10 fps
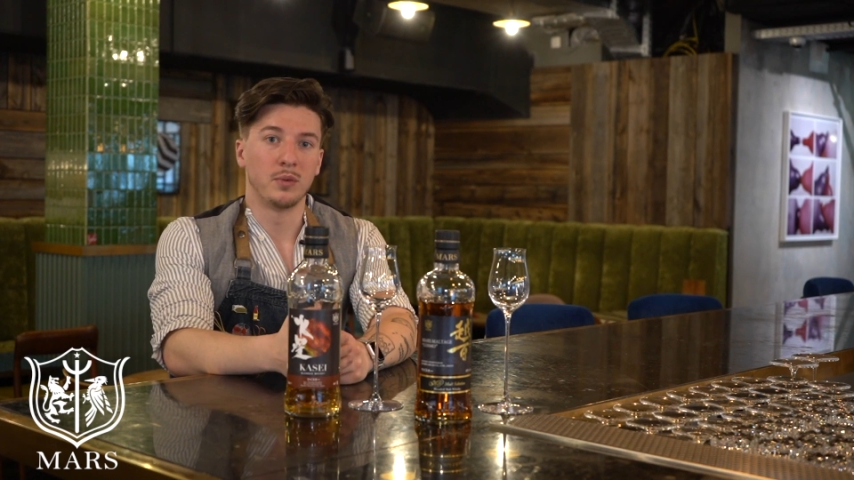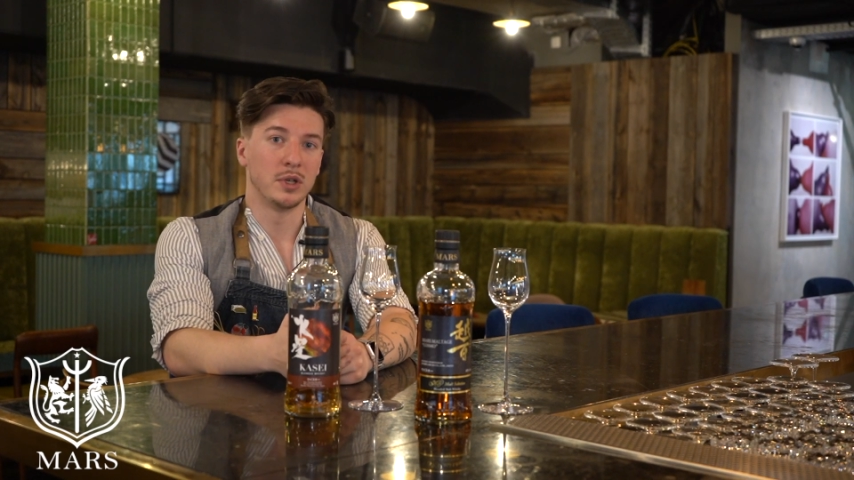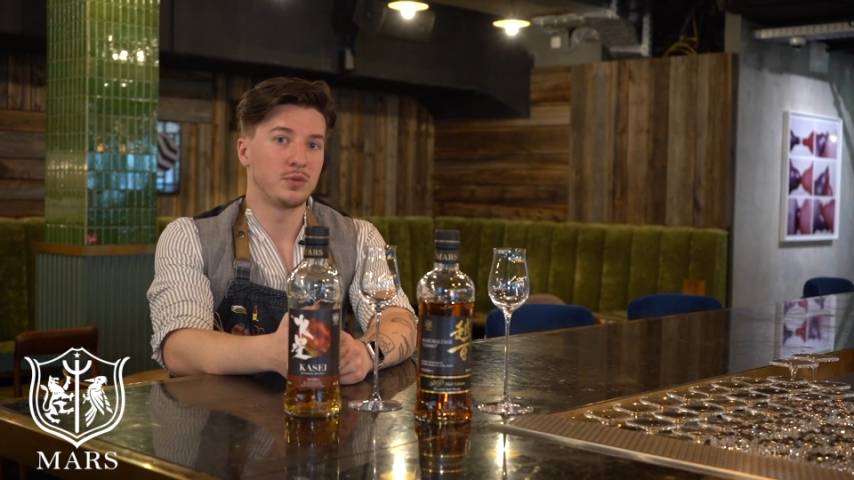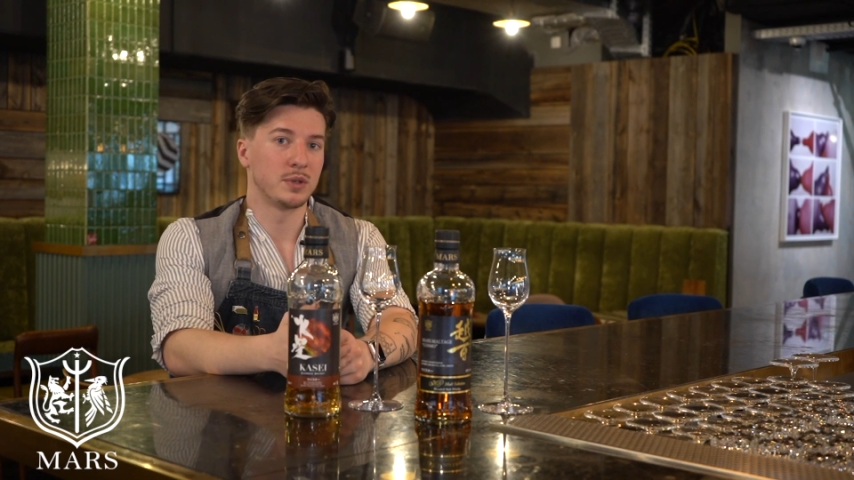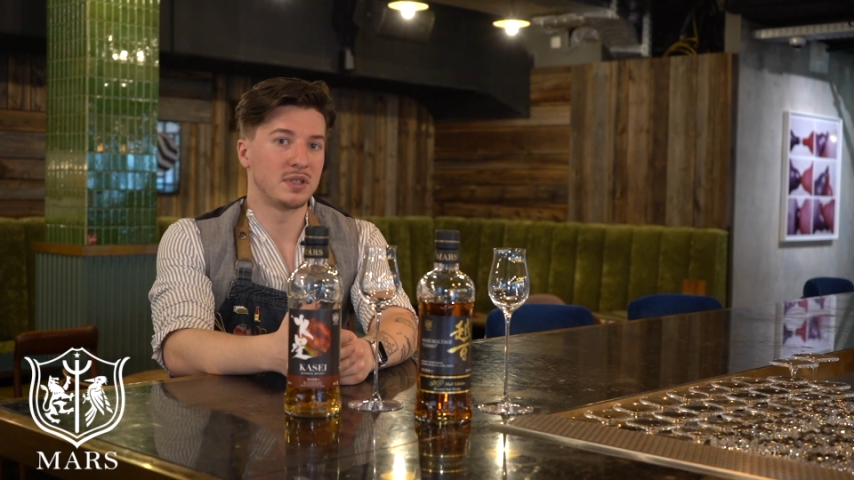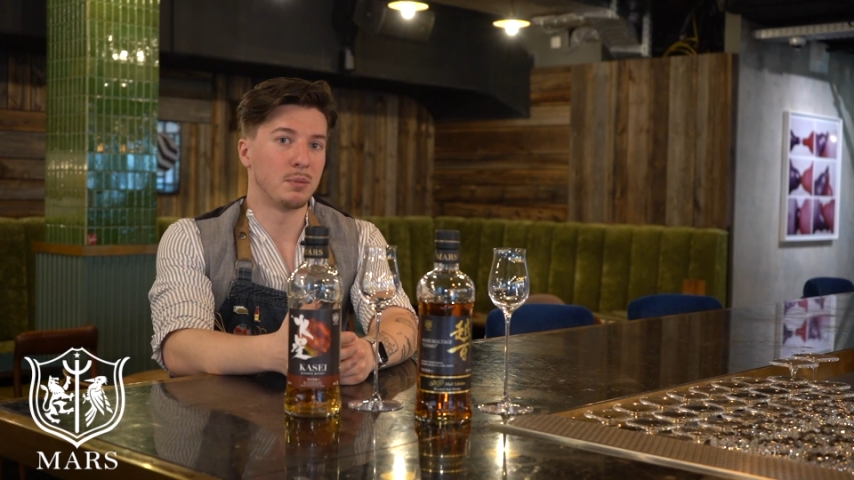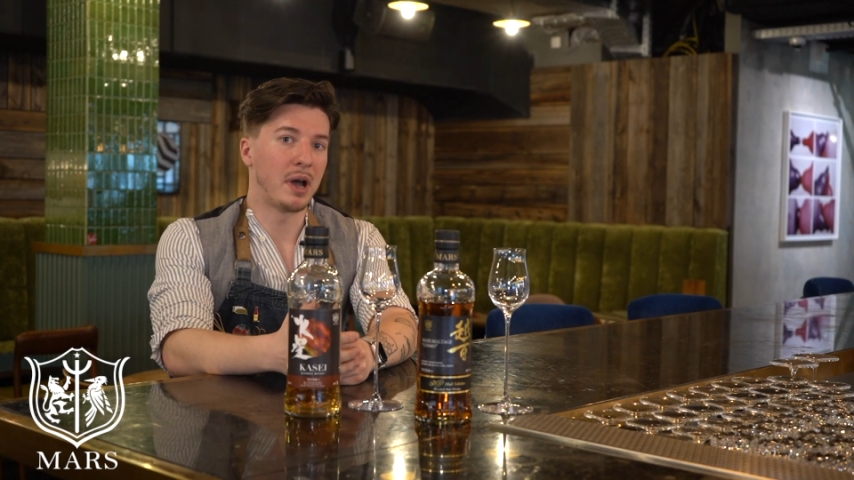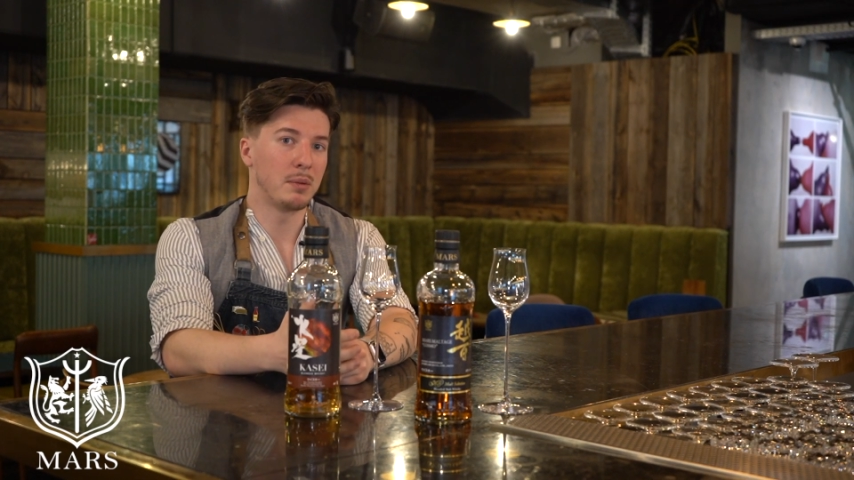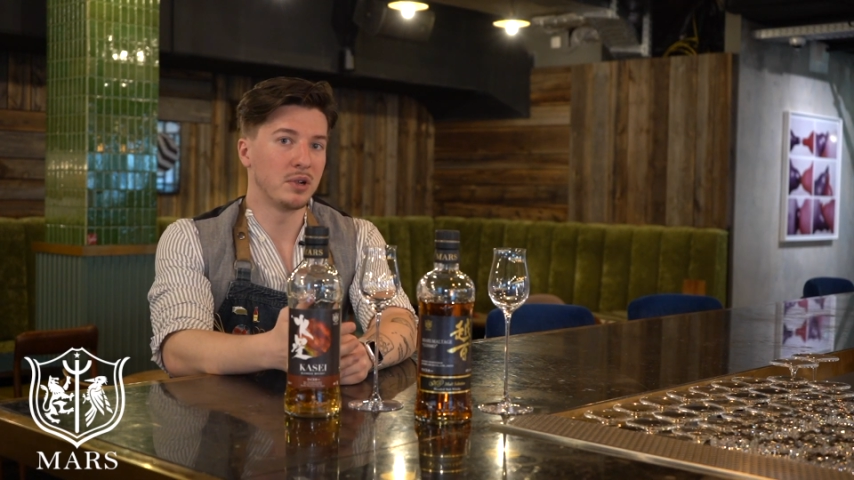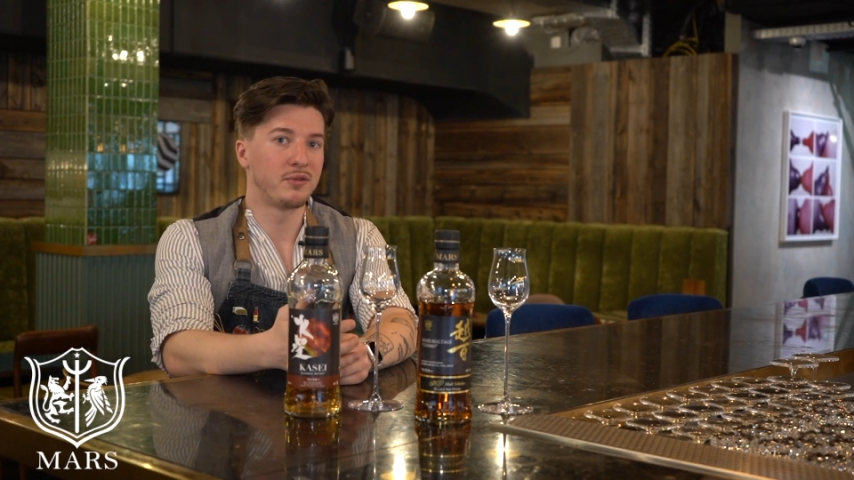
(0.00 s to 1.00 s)
which was the
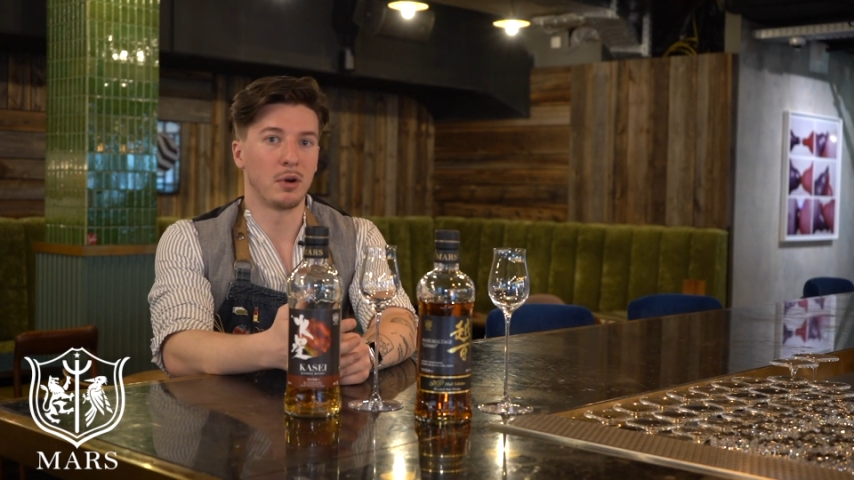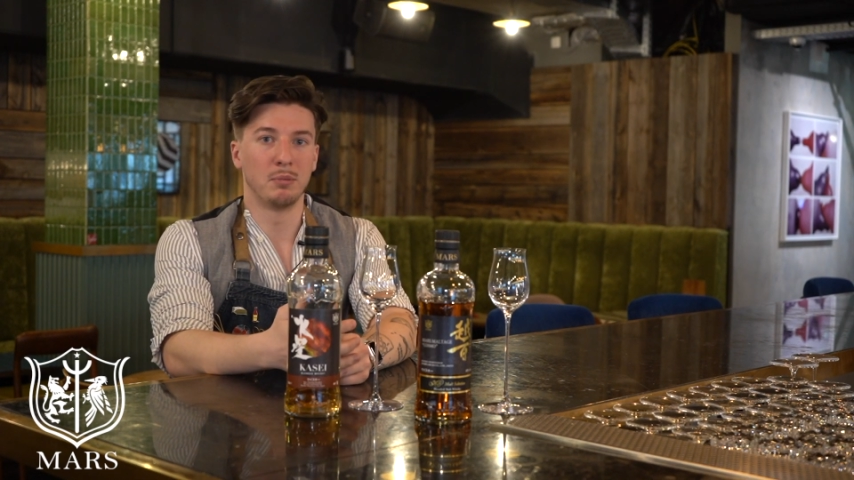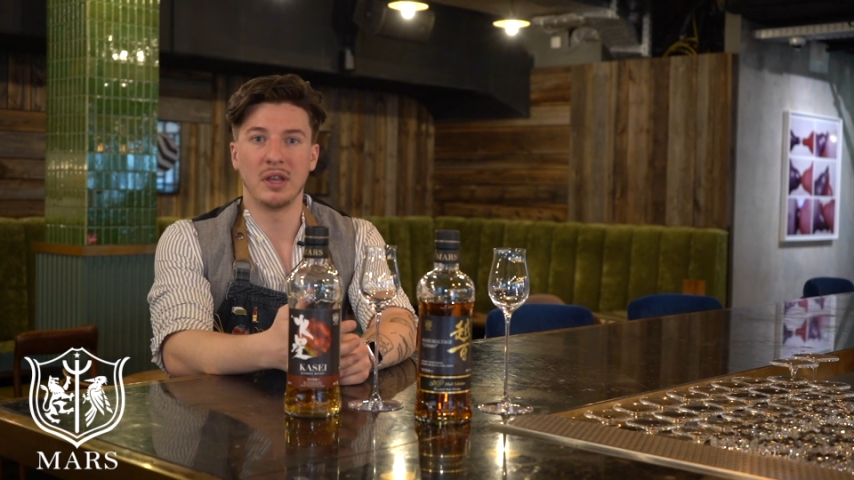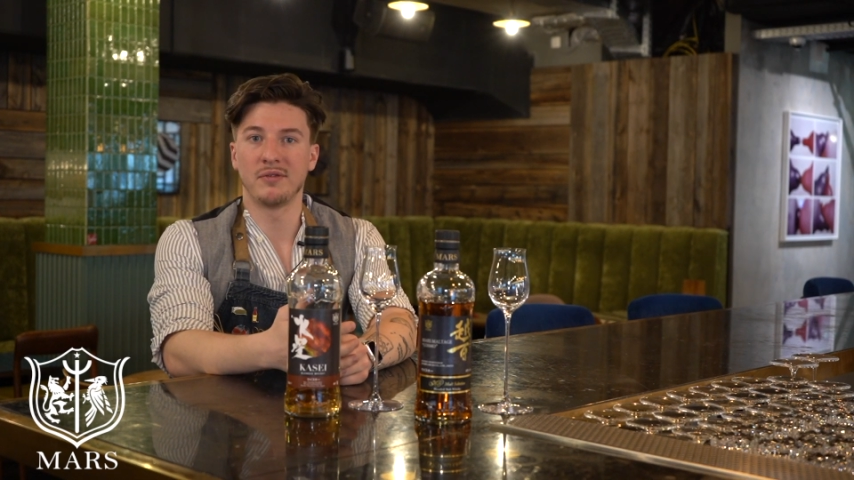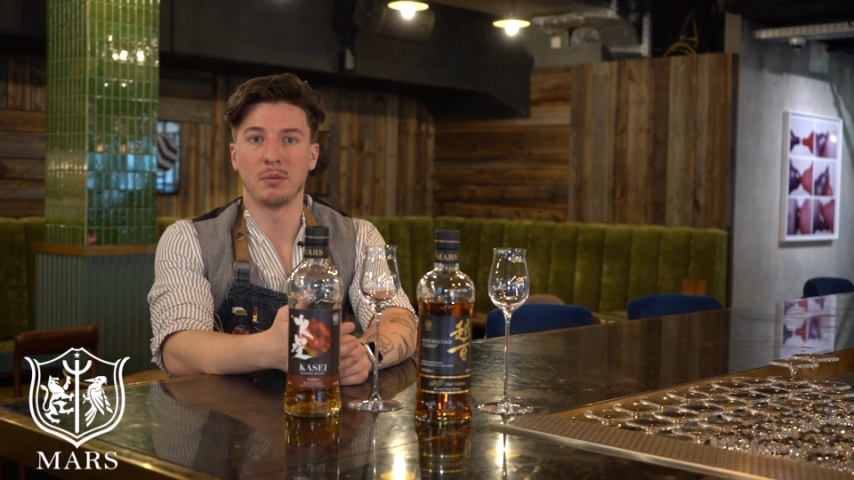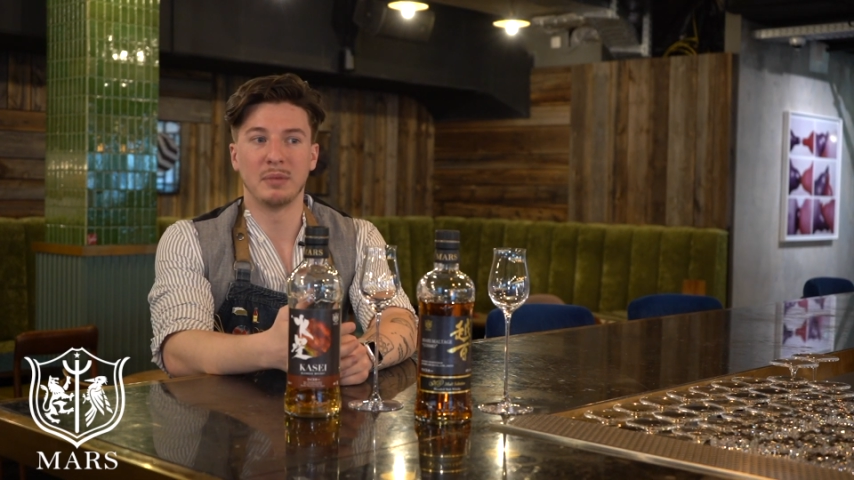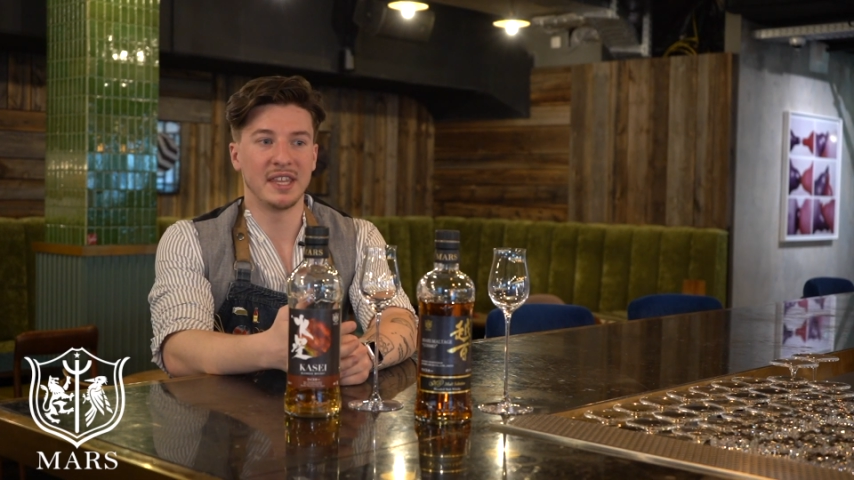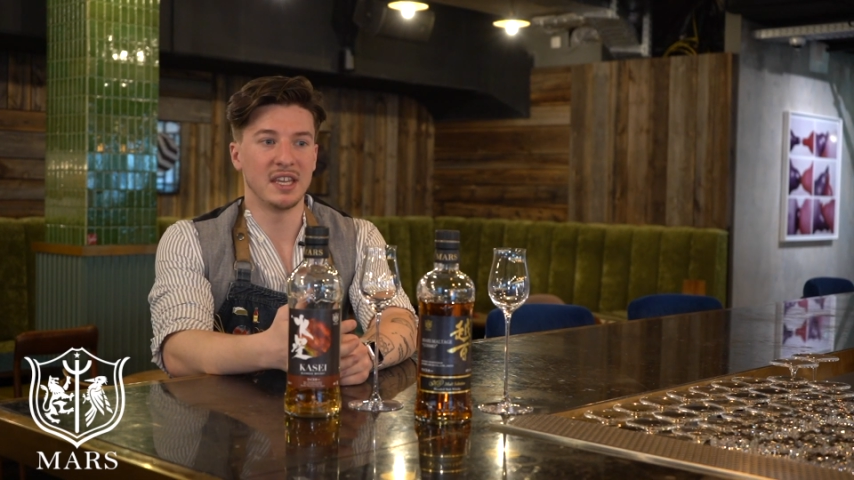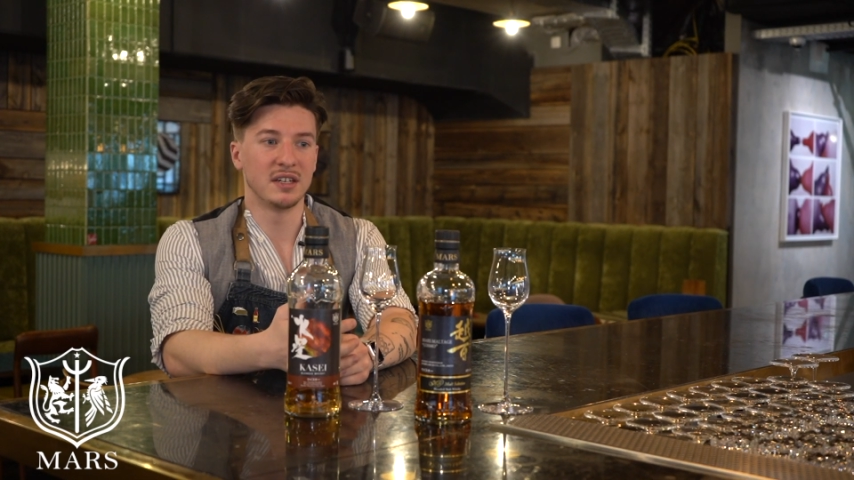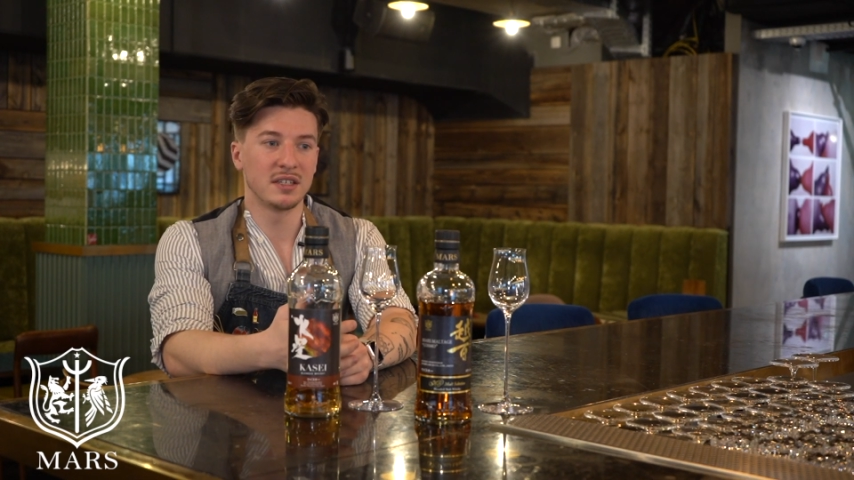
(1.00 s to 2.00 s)
Bible for me for
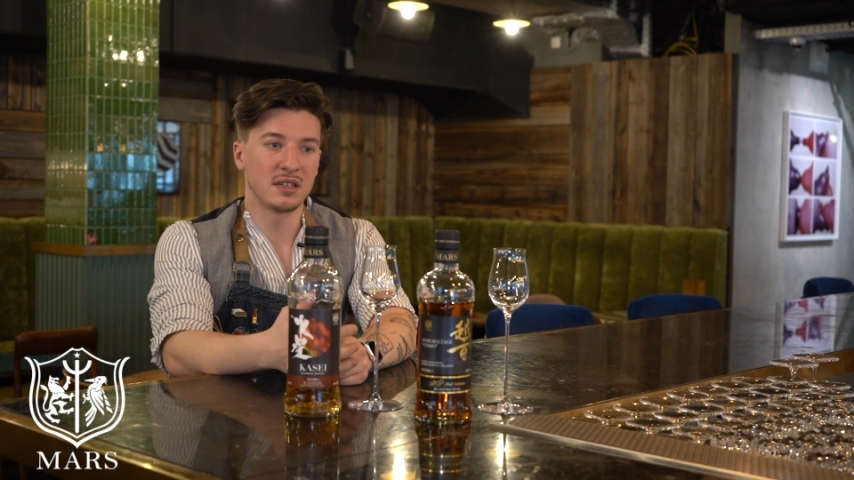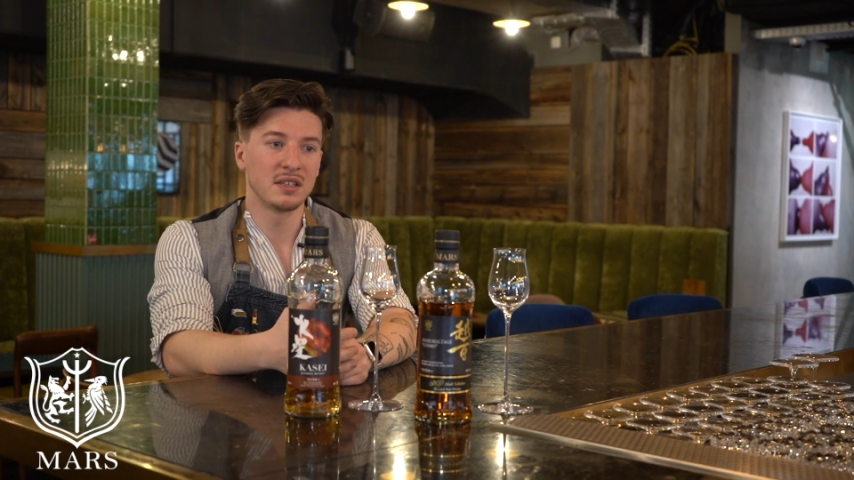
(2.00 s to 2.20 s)
many years,